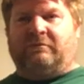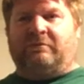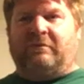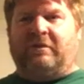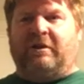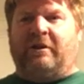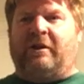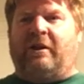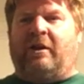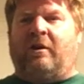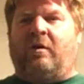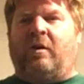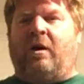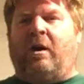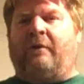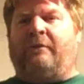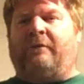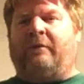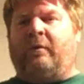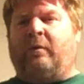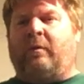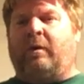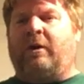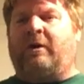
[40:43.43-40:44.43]

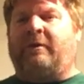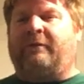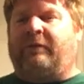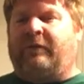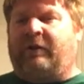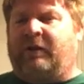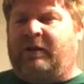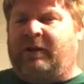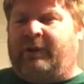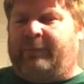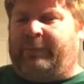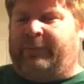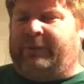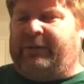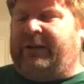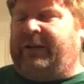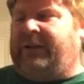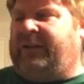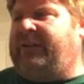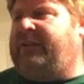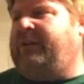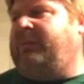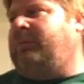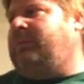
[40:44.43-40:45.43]
off of work for a couple of
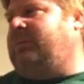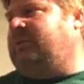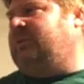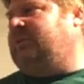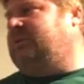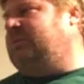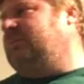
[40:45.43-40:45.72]
days, but